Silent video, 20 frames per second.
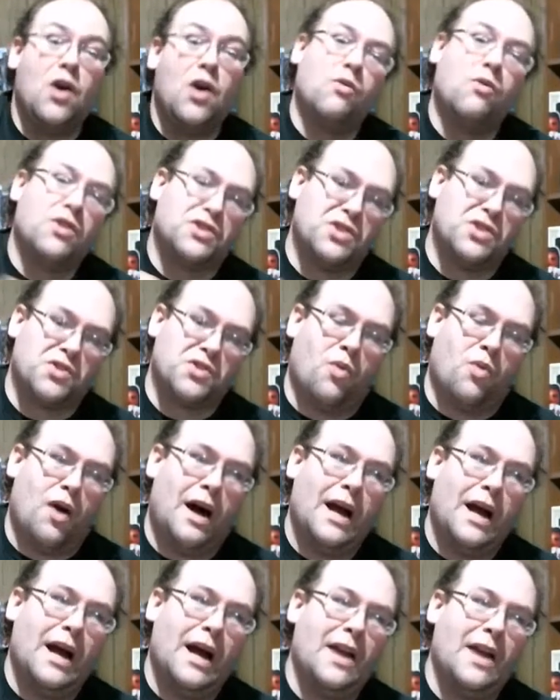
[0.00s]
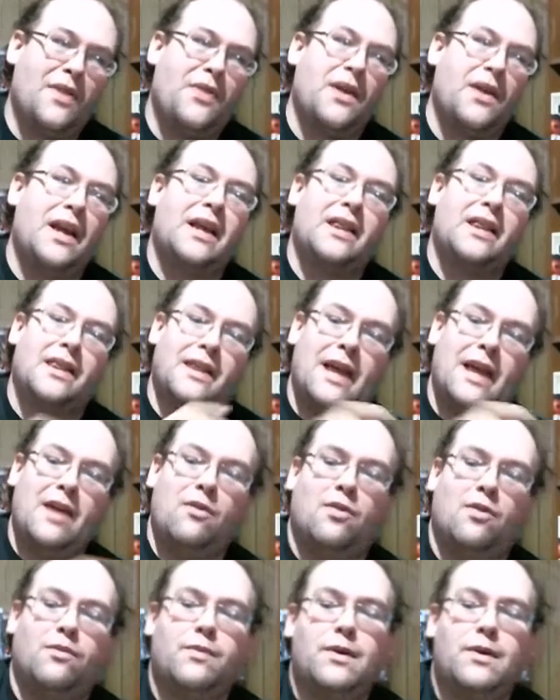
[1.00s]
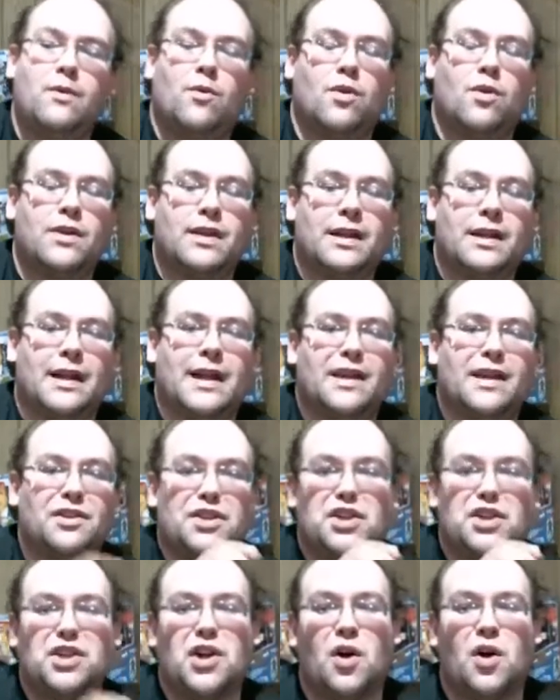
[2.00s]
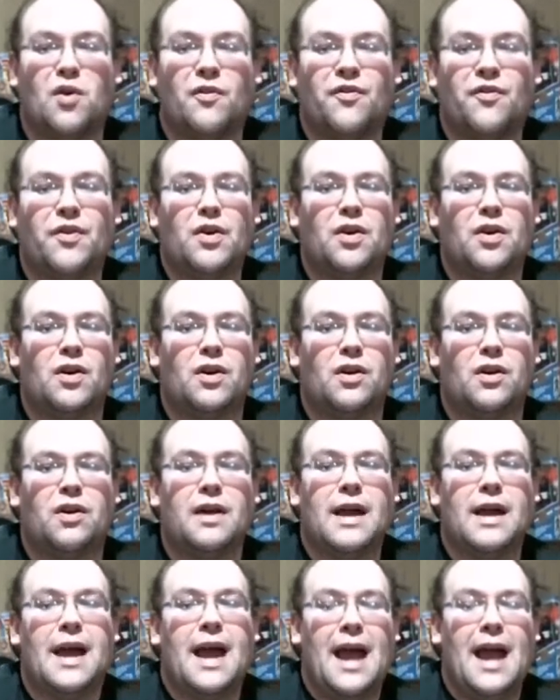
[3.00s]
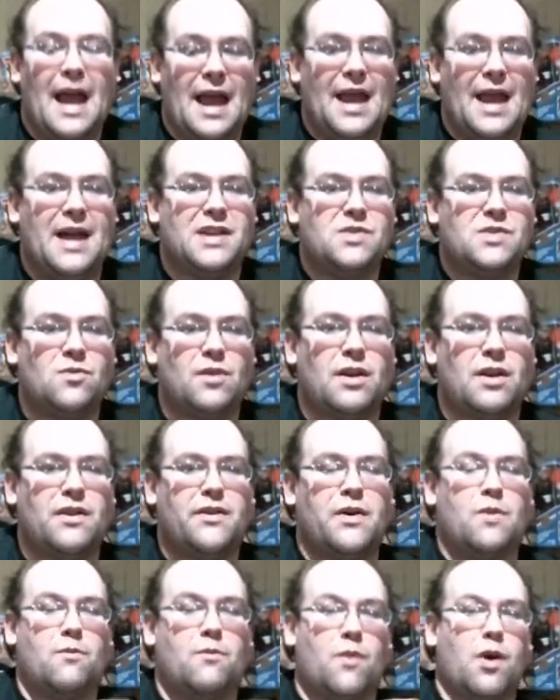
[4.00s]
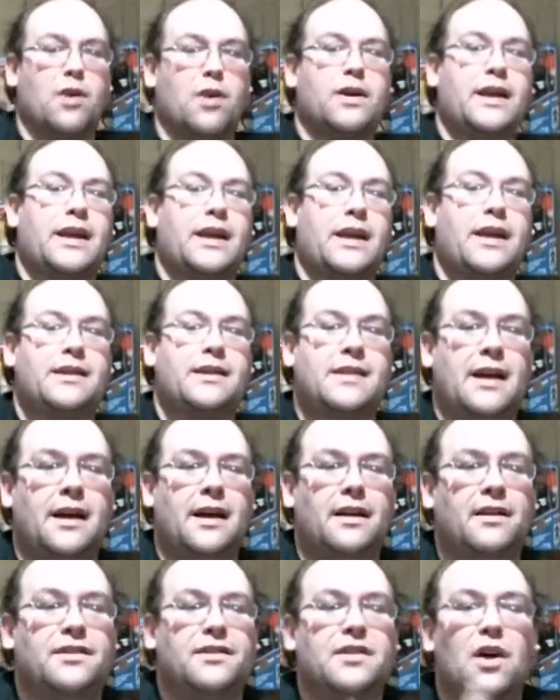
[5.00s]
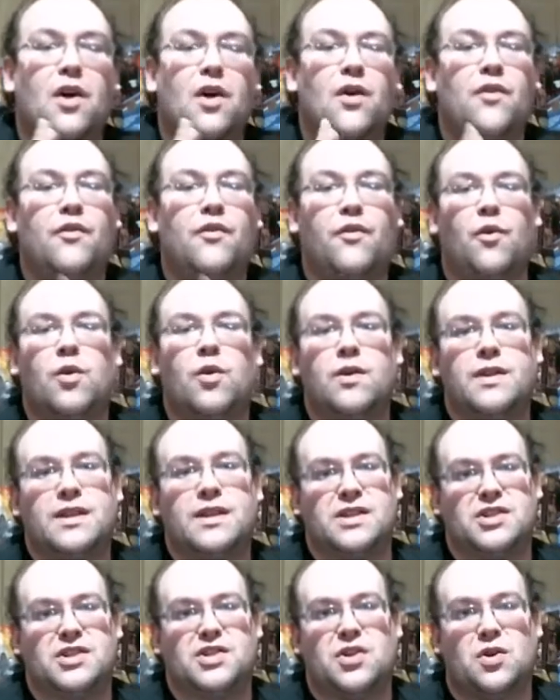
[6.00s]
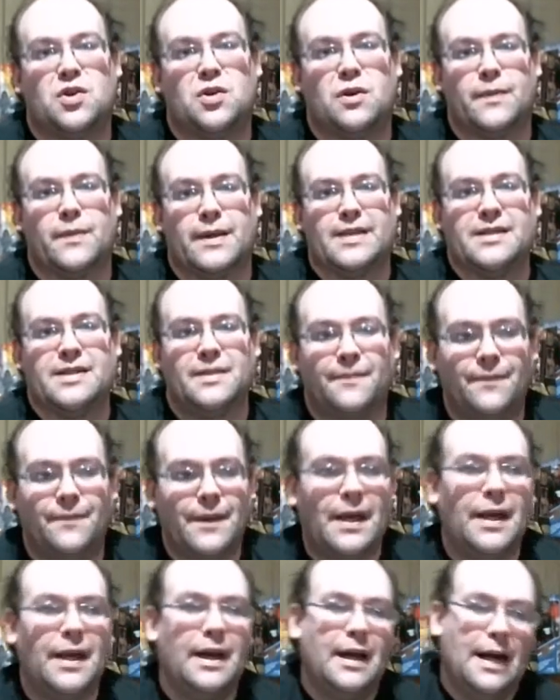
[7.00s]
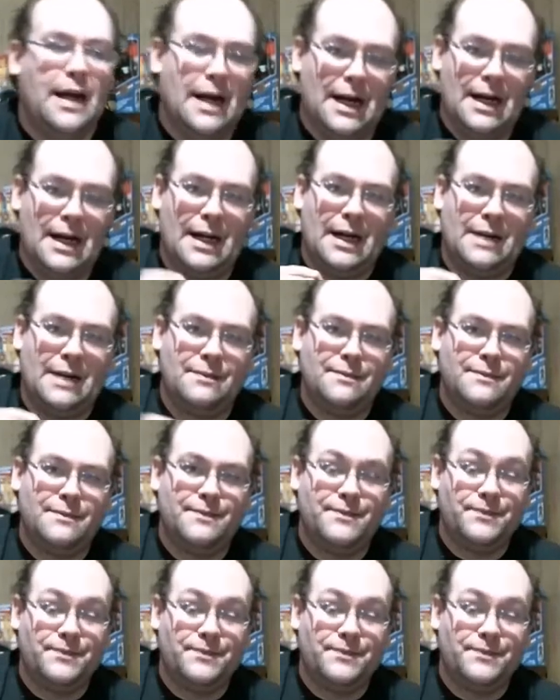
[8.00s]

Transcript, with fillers: which is why I think they will be more than likely go for her as one of their marquee talents for this tournament. Um,